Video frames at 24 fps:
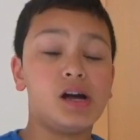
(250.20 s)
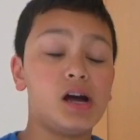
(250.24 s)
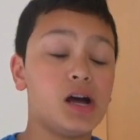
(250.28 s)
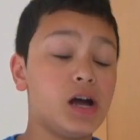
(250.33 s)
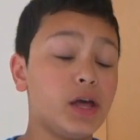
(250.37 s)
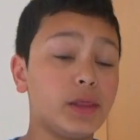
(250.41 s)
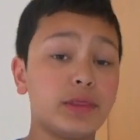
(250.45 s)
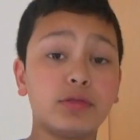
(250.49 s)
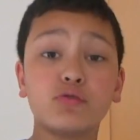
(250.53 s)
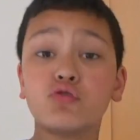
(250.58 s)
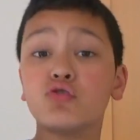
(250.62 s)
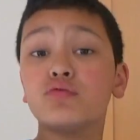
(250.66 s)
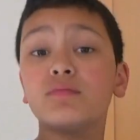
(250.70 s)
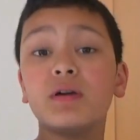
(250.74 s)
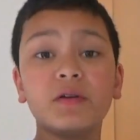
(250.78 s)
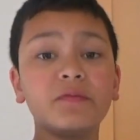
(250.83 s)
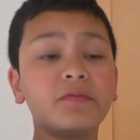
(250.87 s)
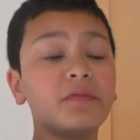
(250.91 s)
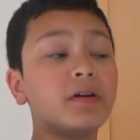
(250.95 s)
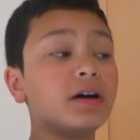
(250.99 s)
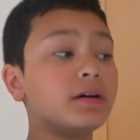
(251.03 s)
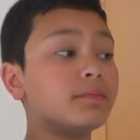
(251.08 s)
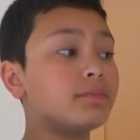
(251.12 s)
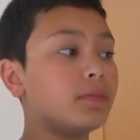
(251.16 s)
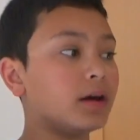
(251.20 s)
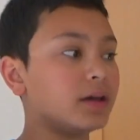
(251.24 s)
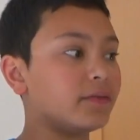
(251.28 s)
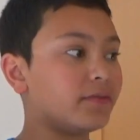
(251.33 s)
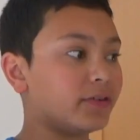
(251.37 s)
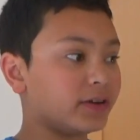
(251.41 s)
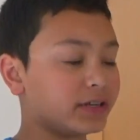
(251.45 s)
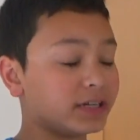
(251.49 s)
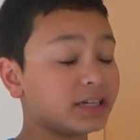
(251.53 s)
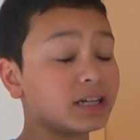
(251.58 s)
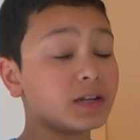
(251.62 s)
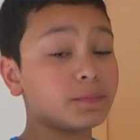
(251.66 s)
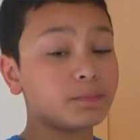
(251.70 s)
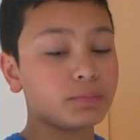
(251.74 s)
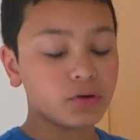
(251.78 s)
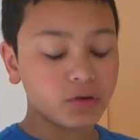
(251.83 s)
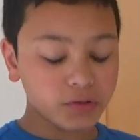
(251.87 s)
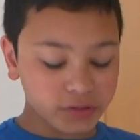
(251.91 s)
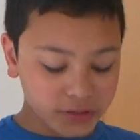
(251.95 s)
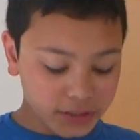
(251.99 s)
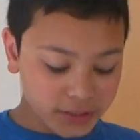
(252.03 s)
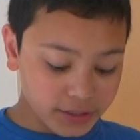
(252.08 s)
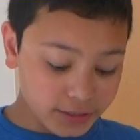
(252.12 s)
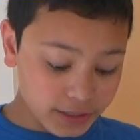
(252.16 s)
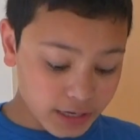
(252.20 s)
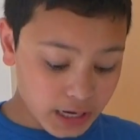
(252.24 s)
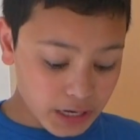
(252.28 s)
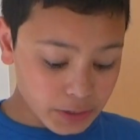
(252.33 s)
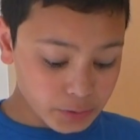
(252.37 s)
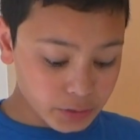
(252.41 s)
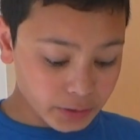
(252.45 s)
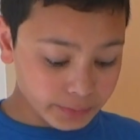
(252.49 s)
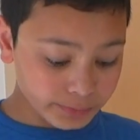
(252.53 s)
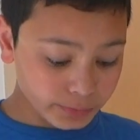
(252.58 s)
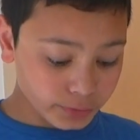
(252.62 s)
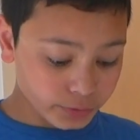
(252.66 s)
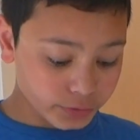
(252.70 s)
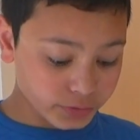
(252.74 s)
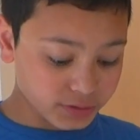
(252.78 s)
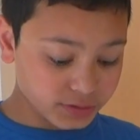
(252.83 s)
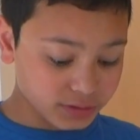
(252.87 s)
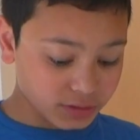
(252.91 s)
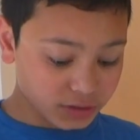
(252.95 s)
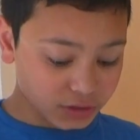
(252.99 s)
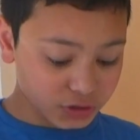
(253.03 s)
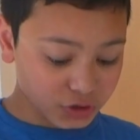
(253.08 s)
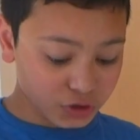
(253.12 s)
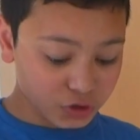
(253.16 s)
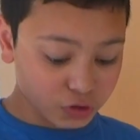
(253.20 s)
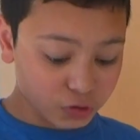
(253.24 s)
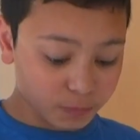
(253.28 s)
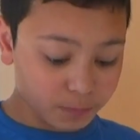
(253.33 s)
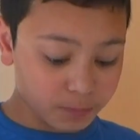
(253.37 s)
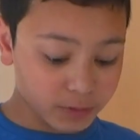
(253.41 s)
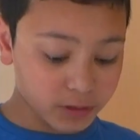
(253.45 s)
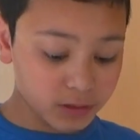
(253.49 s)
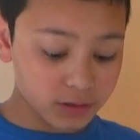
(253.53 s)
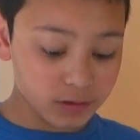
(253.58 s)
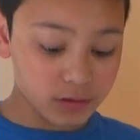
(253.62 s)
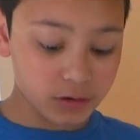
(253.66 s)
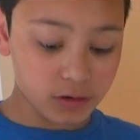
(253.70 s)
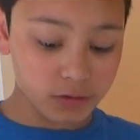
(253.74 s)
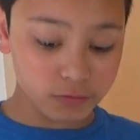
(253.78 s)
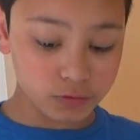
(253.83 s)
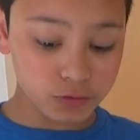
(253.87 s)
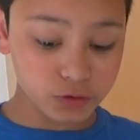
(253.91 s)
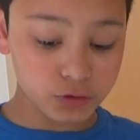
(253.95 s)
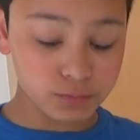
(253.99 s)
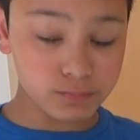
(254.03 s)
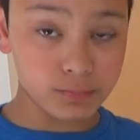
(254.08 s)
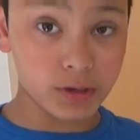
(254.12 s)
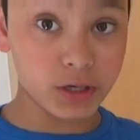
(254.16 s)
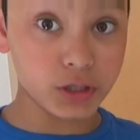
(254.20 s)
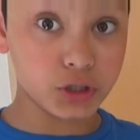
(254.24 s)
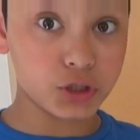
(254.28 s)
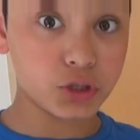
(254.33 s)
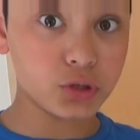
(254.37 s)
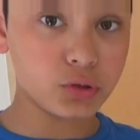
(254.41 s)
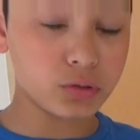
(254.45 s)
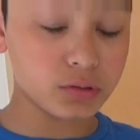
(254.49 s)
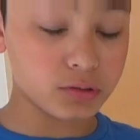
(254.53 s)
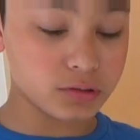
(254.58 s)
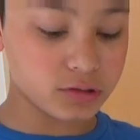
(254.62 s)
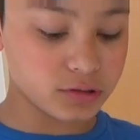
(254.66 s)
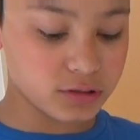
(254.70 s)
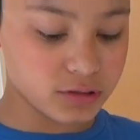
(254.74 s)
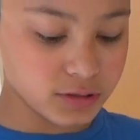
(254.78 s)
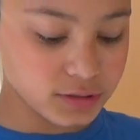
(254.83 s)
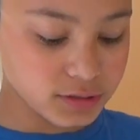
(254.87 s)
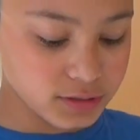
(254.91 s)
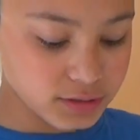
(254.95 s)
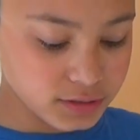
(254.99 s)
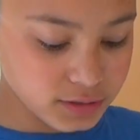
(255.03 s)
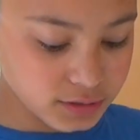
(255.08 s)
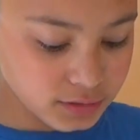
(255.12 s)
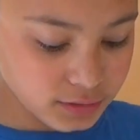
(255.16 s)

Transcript: I throw my vanilla pod, and now I'm gonna start chopping my chocolate.